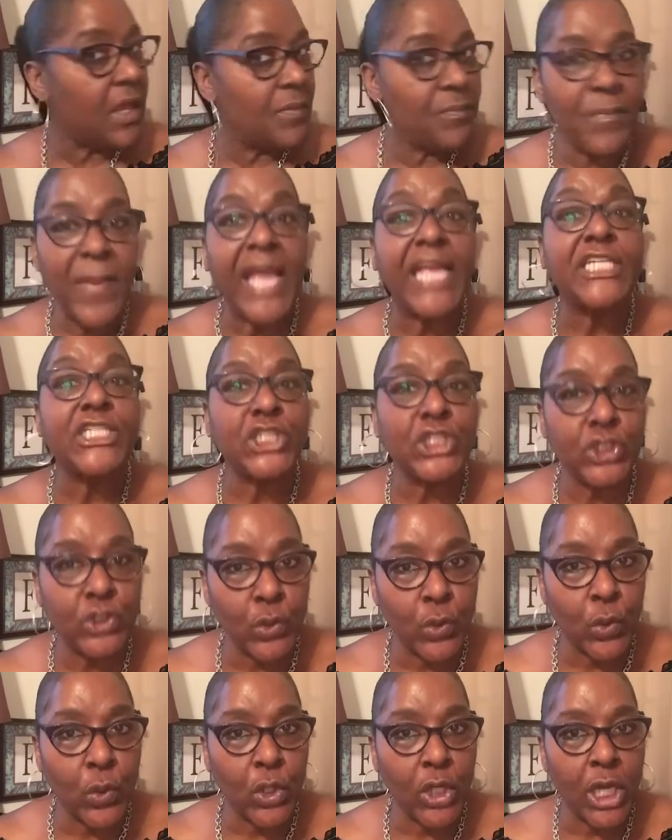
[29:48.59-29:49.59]
Make
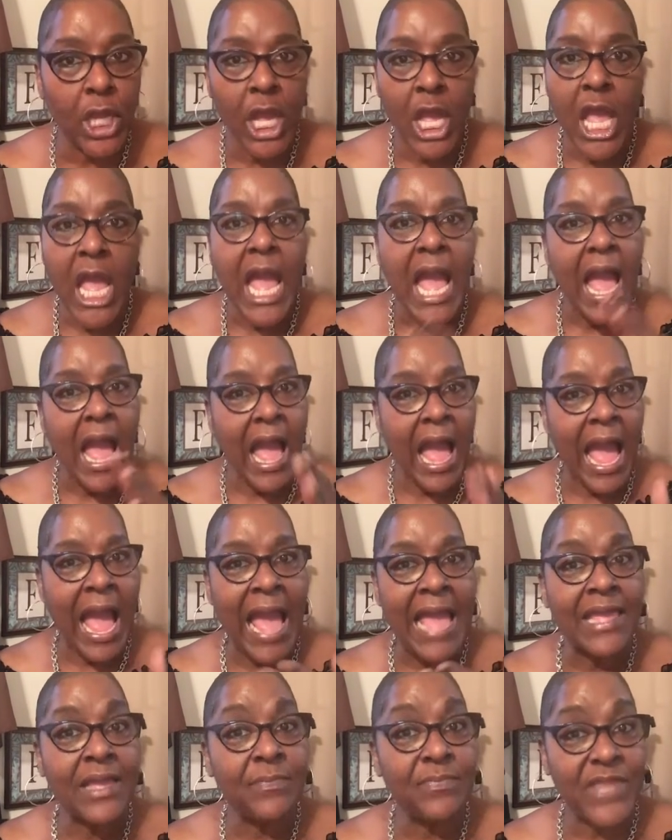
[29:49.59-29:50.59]
sure
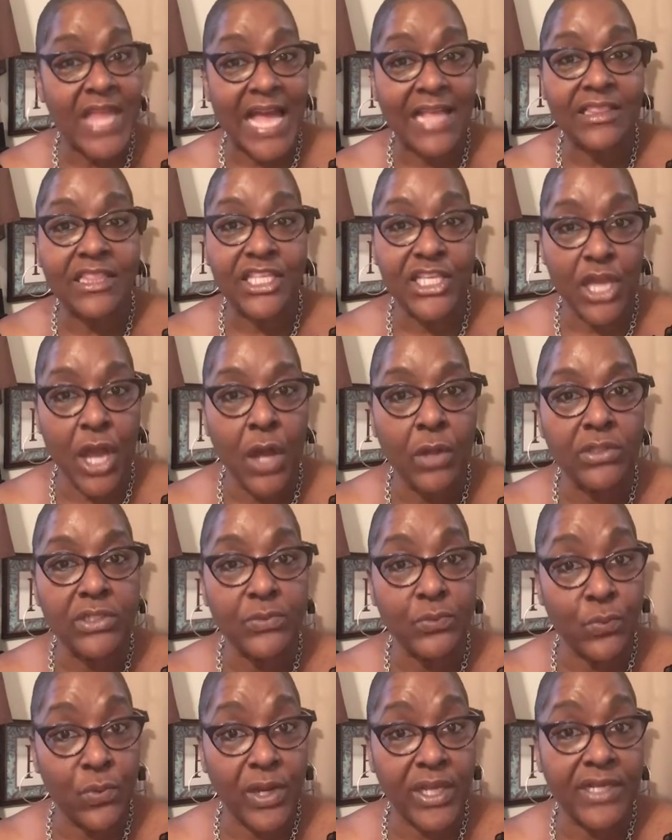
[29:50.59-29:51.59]
I am not the
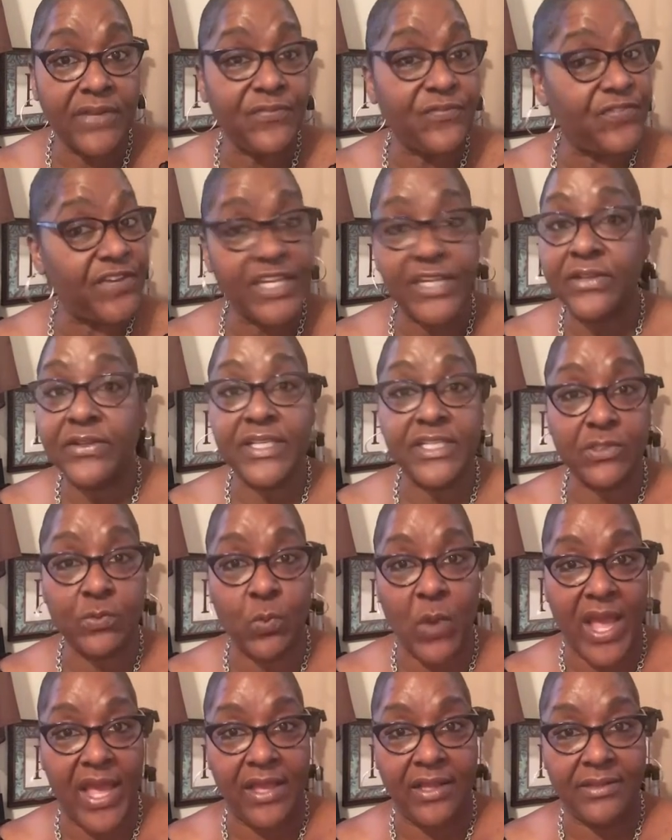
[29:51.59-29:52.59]
only one to feel this
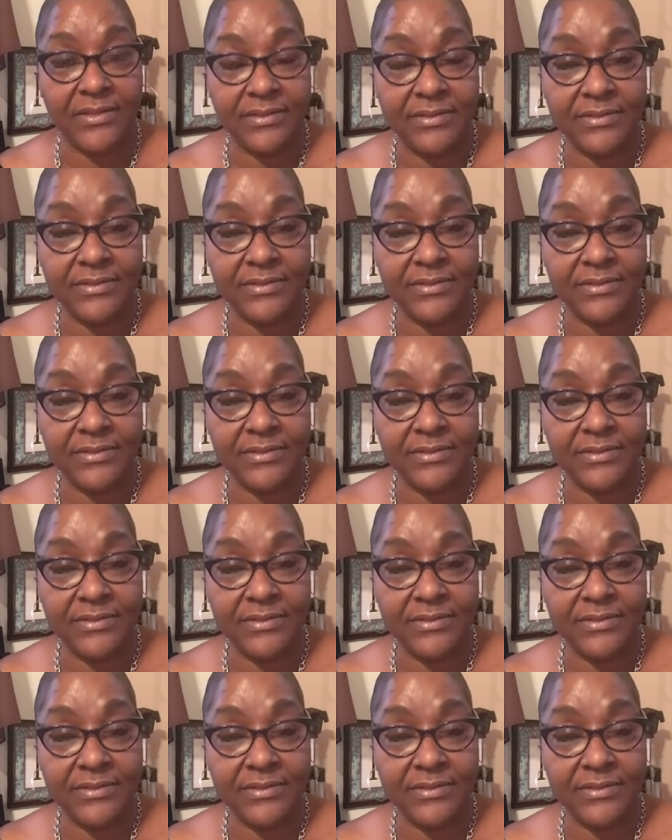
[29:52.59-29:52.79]
way.